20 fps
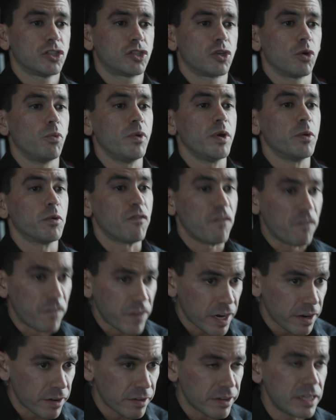So we
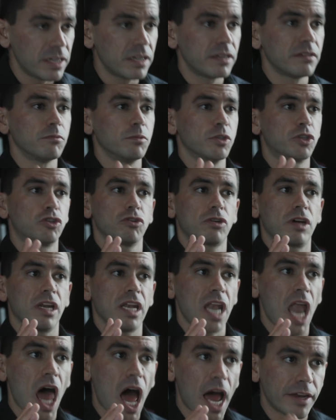took
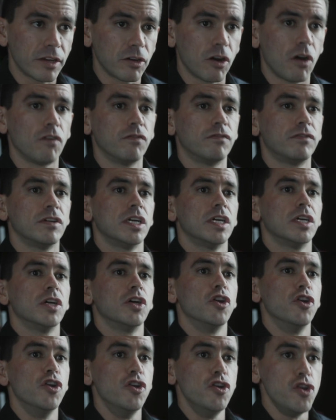a lot of
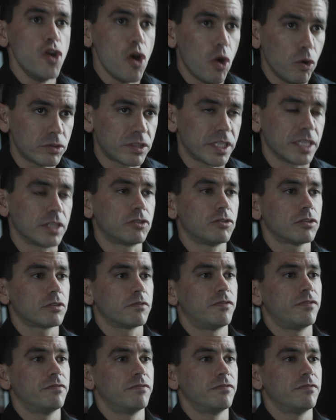note and